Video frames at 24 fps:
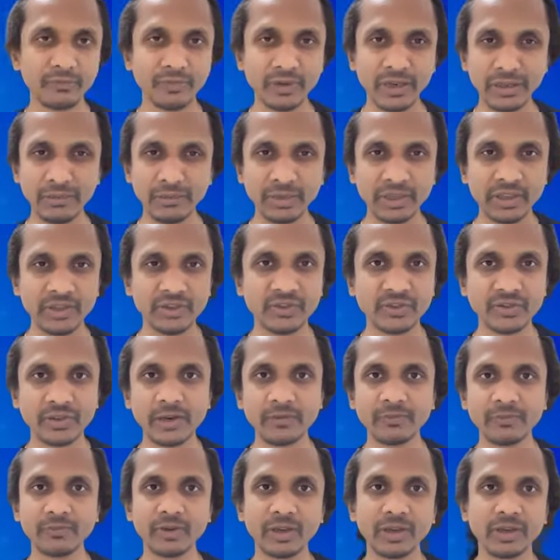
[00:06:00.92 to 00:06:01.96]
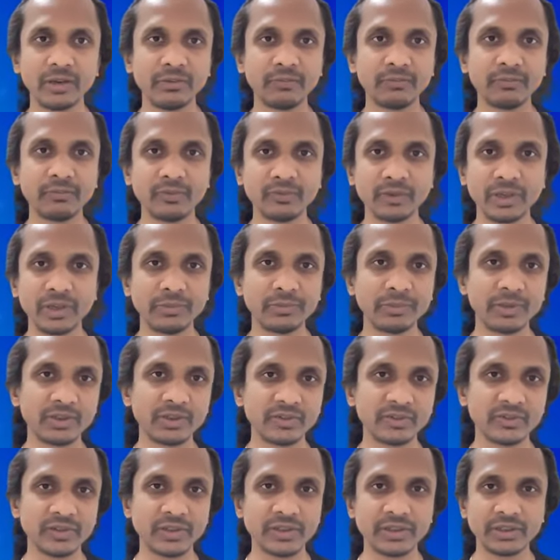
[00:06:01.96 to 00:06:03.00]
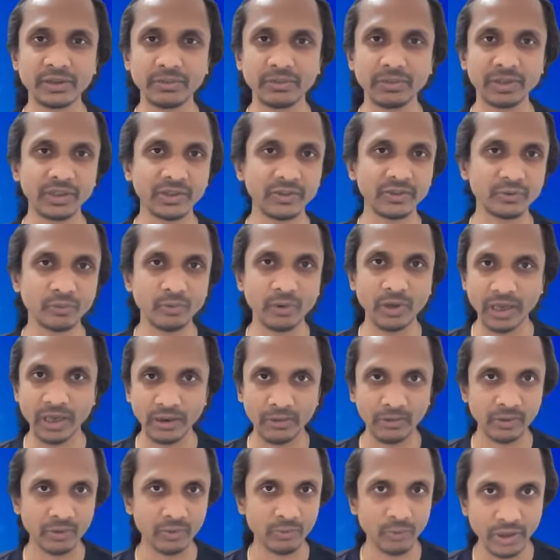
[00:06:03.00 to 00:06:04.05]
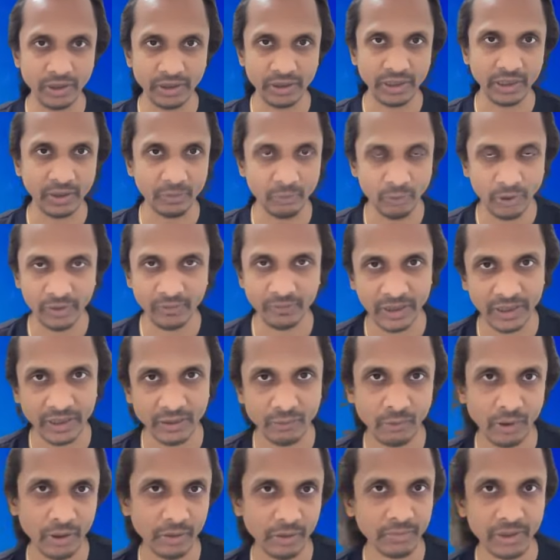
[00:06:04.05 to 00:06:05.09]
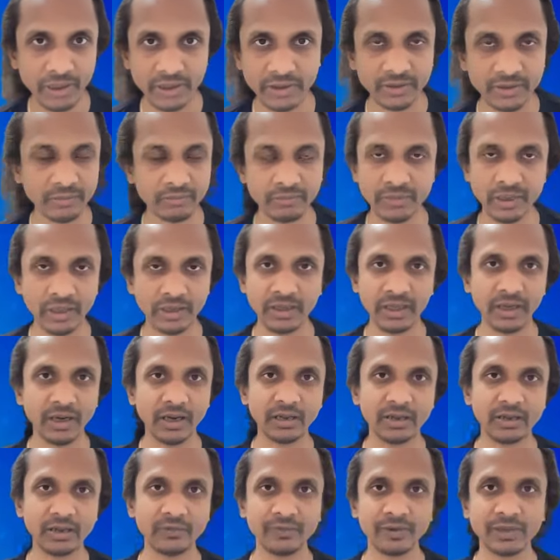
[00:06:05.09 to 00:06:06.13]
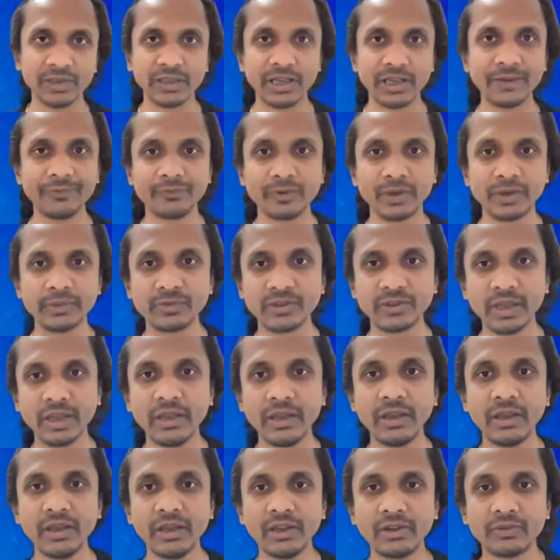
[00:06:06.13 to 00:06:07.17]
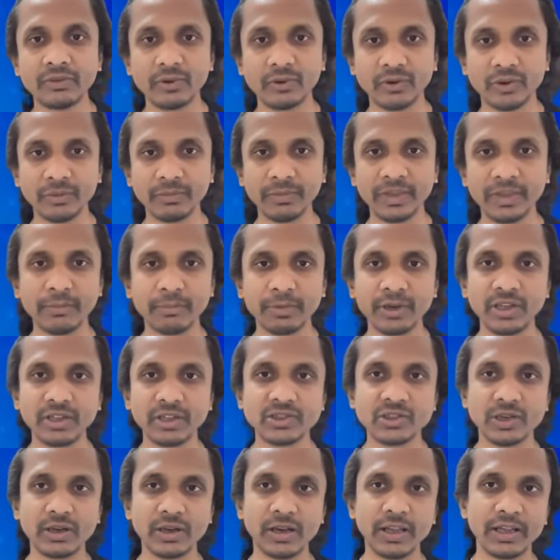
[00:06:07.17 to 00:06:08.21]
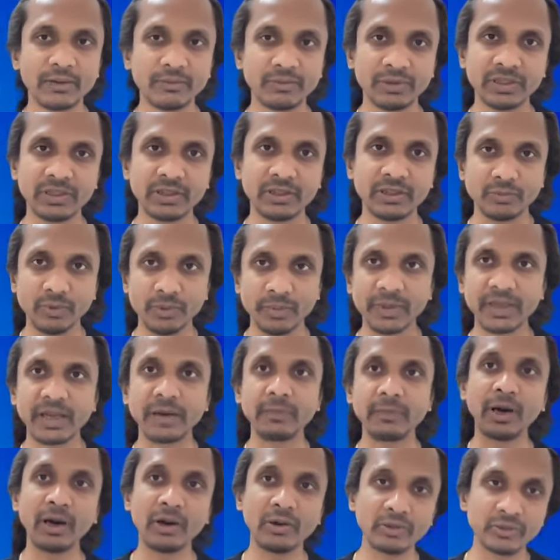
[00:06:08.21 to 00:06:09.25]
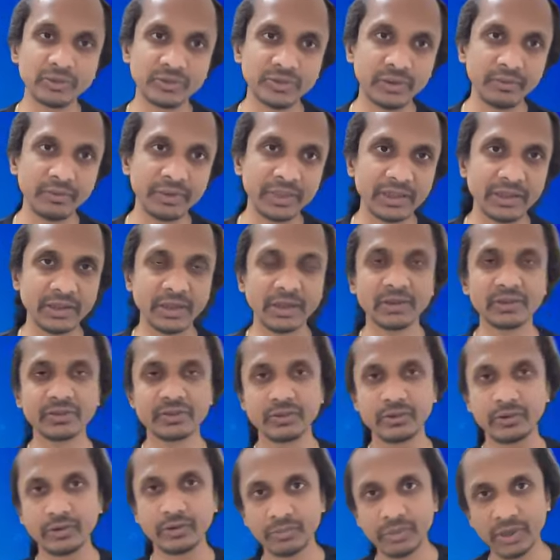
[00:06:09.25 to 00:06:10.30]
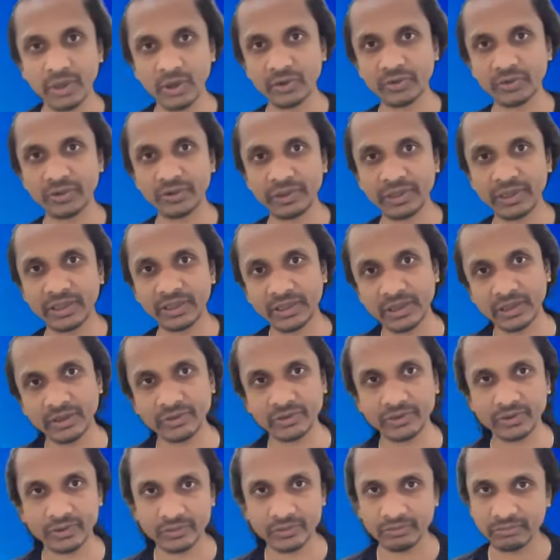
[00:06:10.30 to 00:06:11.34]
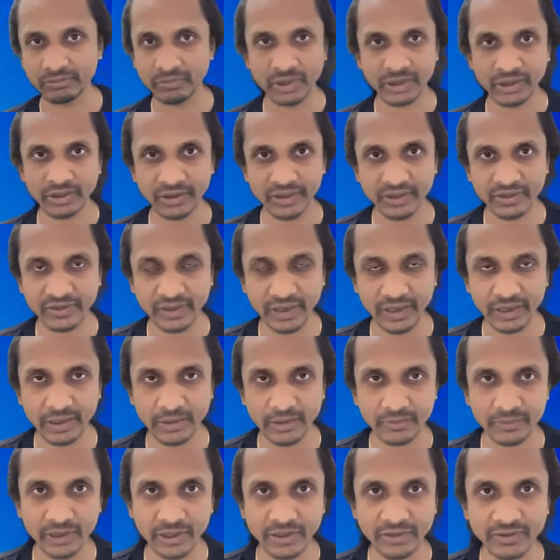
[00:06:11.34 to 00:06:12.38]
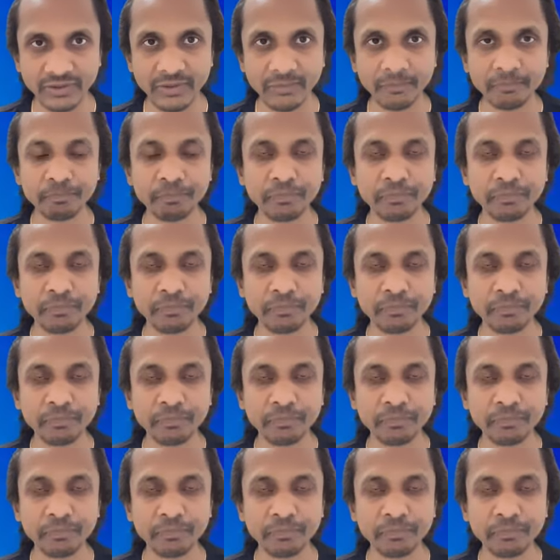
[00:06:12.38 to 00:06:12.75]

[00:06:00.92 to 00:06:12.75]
5 minutes time frame, 15 minutes, 30 minutes, 1 hour, 1 day, 1 week, 1 month. There are different time frames. So you can make a prediction like whether it will be above 70,000 or below 70,000 and these kind of things.